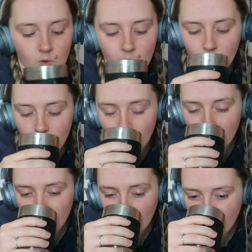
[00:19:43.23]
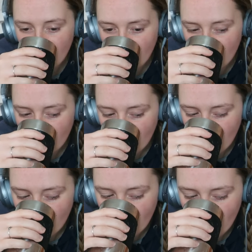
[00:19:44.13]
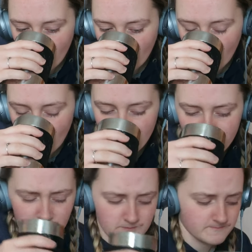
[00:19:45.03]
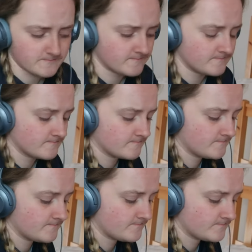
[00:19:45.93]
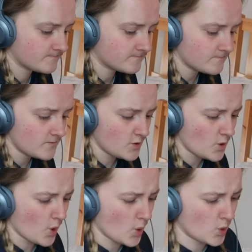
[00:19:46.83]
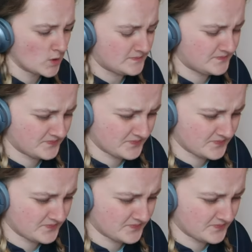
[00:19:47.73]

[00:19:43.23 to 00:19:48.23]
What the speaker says: (silence)